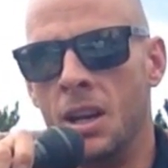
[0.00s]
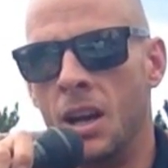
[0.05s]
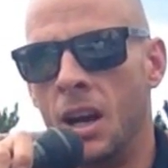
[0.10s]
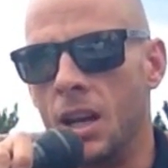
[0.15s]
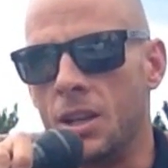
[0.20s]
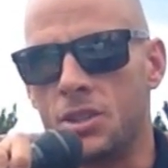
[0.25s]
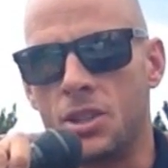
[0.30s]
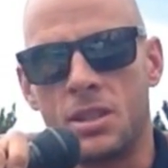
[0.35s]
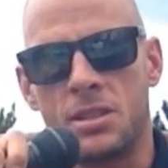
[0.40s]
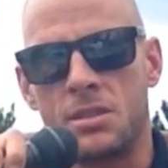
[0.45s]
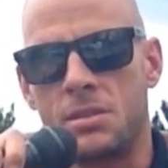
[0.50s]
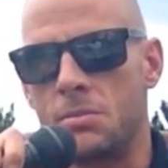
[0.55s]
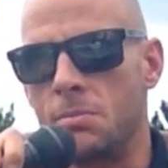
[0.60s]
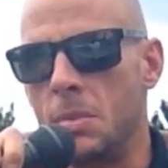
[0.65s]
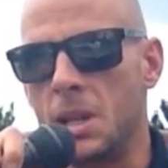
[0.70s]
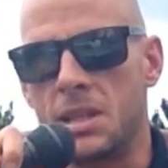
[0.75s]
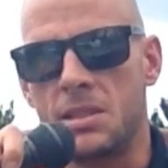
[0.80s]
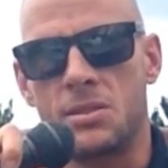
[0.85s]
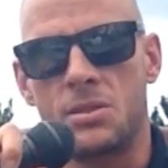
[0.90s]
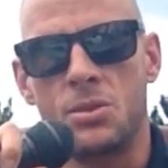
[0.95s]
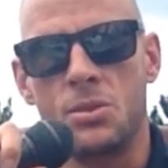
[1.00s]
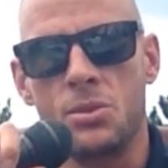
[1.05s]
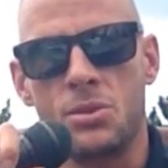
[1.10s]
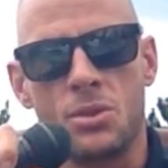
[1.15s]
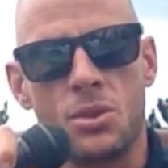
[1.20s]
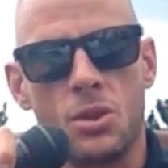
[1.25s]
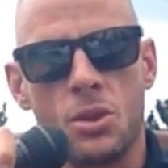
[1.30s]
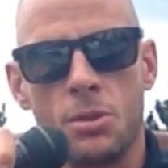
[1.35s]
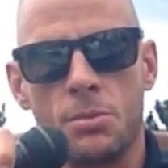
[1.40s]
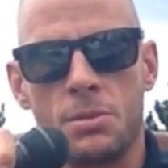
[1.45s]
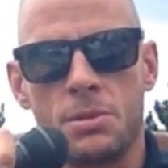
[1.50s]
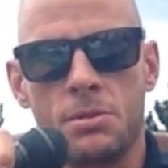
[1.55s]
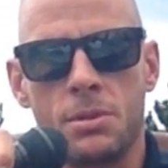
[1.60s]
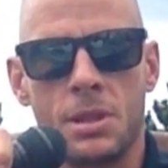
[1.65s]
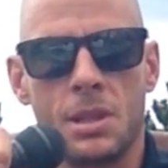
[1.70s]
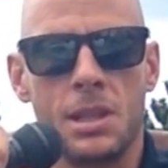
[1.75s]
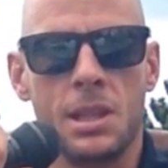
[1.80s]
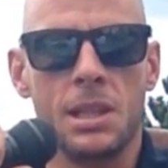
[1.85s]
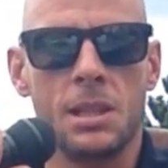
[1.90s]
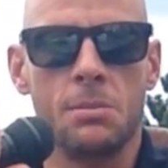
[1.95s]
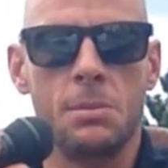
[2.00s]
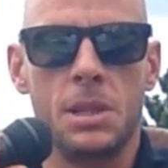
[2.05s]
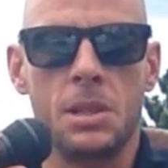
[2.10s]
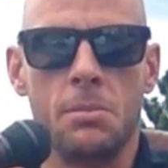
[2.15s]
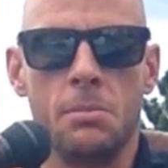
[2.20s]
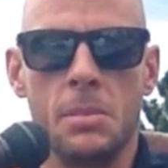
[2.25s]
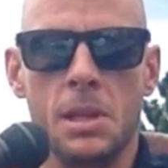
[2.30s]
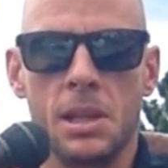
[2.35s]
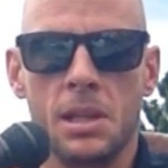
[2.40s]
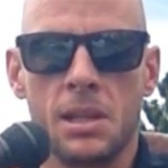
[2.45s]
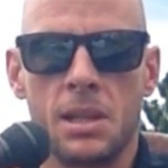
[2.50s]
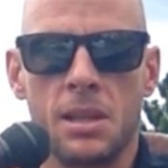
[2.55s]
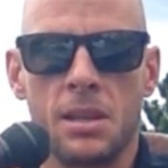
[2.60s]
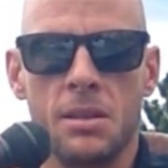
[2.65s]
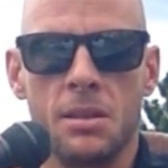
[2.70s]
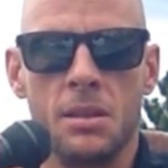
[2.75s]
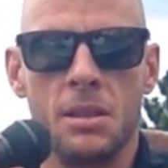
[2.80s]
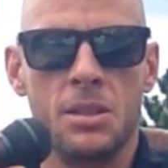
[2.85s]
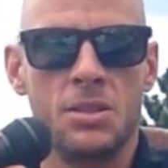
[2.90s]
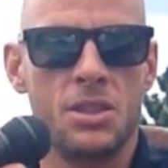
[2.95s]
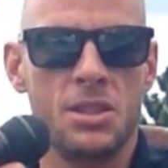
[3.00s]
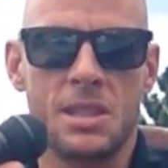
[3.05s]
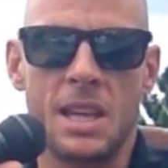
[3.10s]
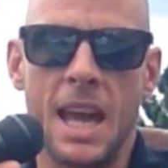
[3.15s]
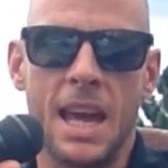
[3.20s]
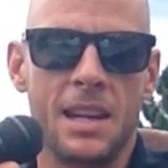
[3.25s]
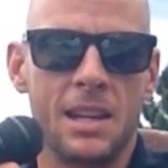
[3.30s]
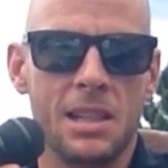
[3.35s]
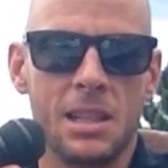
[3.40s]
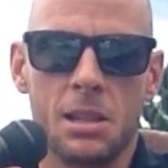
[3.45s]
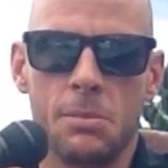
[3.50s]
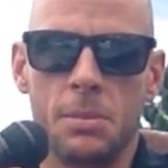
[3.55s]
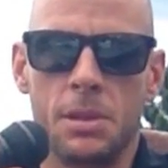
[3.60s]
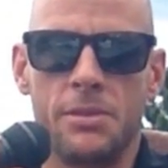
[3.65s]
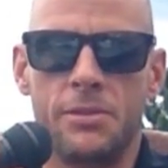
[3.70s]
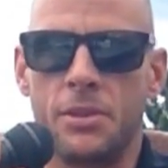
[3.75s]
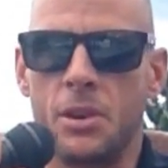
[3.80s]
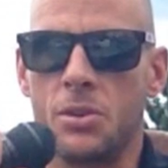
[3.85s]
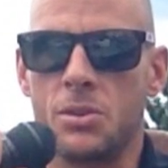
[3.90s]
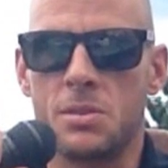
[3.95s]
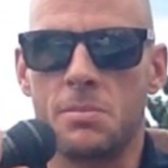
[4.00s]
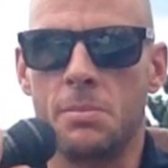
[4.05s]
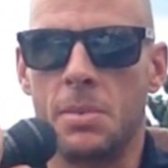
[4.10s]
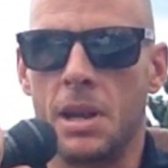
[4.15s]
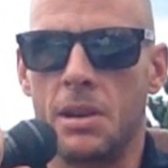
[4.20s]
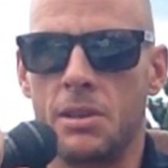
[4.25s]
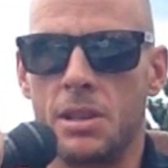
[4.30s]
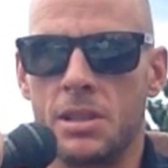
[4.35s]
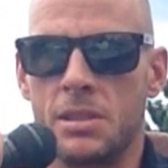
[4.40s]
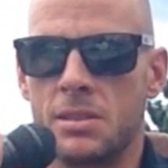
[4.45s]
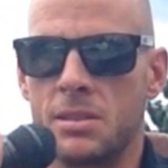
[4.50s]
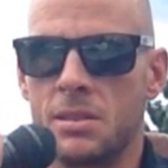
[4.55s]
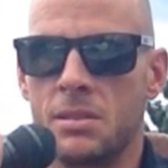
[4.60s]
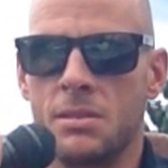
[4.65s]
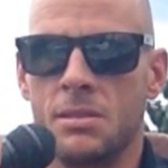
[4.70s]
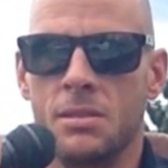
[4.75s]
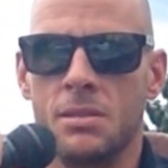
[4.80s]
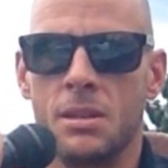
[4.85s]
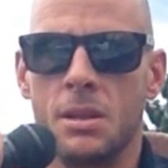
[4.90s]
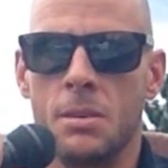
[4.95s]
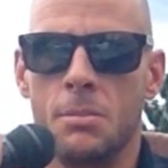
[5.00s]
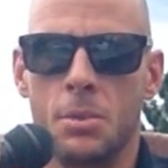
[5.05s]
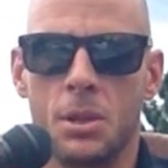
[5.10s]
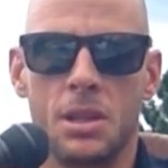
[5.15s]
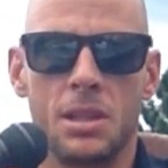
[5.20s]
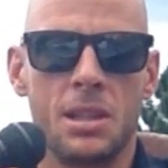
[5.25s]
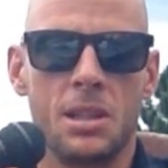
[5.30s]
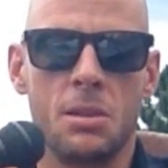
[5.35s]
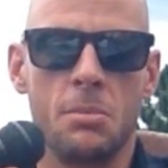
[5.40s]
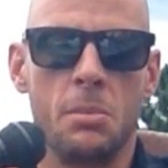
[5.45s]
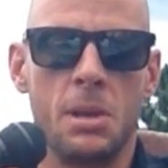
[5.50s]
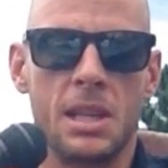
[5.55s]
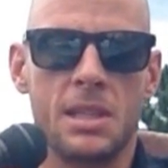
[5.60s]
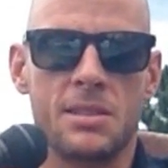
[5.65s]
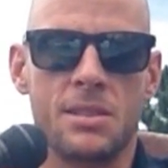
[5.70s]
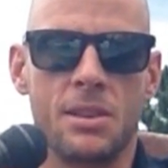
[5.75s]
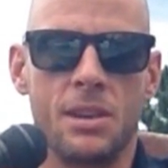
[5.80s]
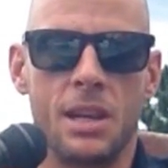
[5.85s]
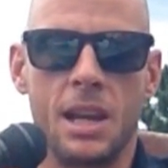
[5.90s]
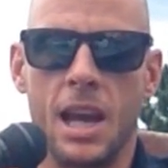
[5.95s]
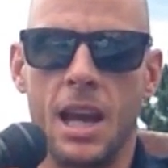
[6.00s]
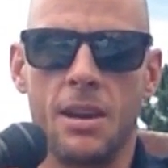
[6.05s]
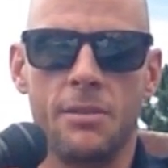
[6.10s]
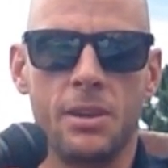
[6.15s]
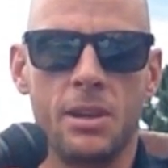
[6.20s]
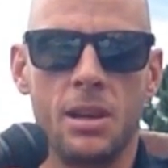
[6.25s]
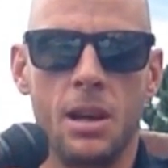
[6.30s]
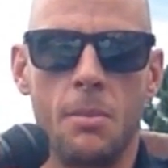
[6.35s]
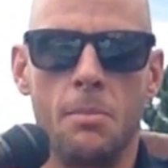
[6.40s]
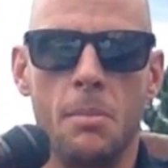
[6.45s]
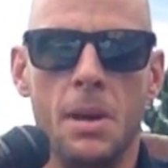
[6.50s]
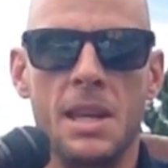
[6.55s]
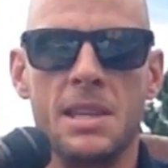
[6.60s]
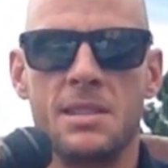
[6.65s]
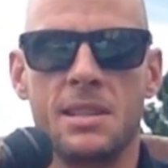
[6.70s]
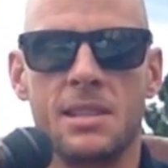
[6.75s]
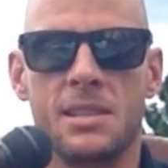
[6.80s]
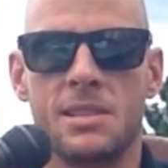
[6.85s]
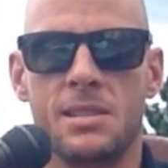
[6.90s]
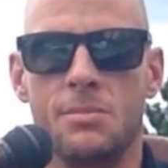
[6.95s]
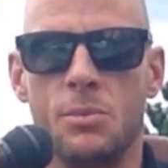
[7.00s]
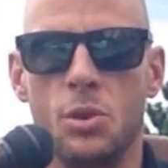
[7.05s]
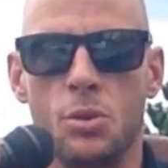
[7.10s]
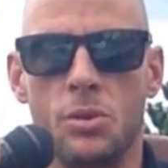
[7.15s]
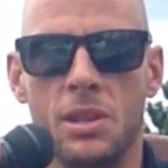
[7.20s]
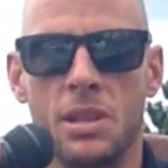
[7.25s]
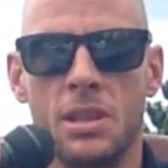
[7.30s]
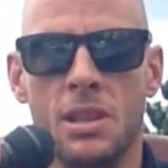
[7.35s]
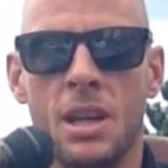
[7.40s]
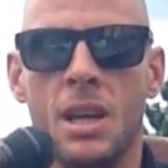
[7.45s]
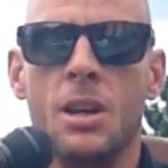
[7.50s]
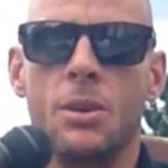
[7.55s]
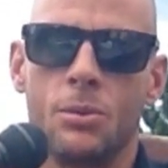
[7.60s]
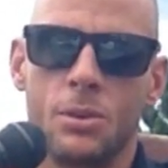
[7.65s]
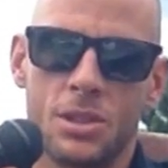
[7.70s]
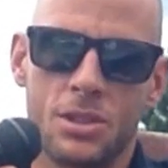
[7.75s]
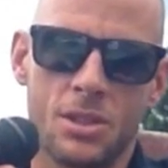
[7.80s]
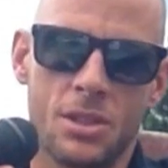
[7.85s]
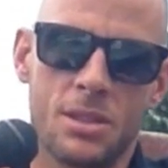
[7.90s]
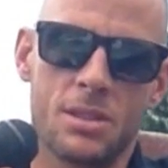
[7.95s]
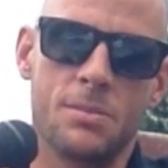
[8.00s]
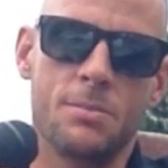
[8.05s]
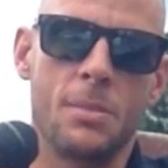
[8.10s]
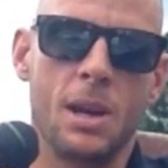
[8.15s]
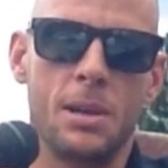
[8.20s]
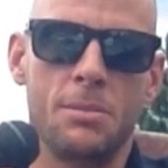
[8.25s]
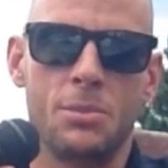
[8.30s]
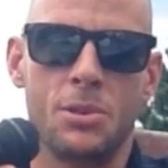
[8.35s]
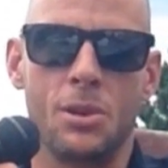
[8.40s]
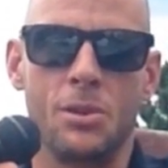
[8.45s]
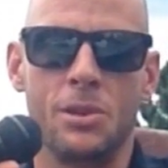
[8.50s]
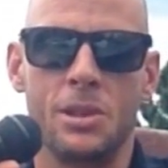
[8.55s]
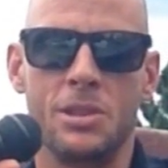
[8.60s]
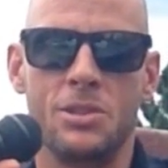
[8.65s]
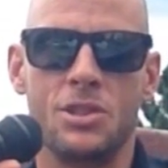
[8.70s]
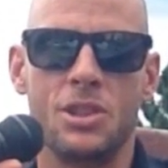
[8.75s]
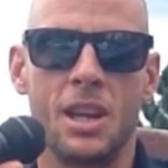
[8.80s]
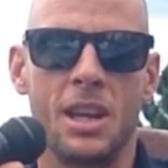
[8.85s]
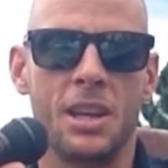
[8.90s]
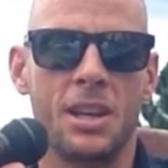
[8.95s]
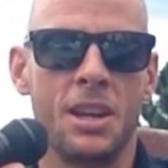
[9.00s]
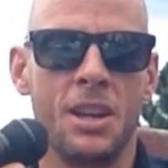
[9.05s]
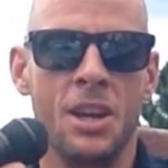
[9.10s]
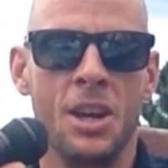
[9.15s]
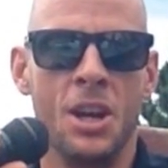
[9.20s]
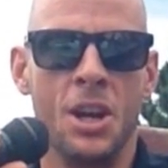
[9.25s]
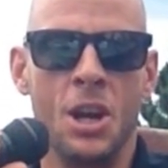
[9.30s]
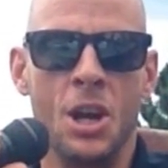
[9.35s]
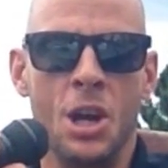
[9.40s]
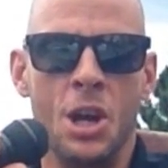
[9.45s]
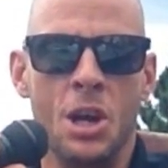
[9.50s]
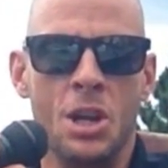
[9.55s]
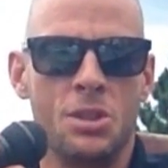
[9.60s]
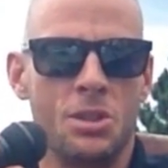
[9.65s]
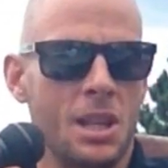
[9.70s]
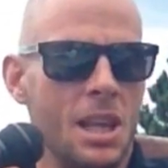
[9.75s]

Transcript: I'll just mix 2 scoops with a little bit of milk, just add a little bit of frozen berries, put it in the mixer, and I have an amazing smoothie, which is my protein shake. So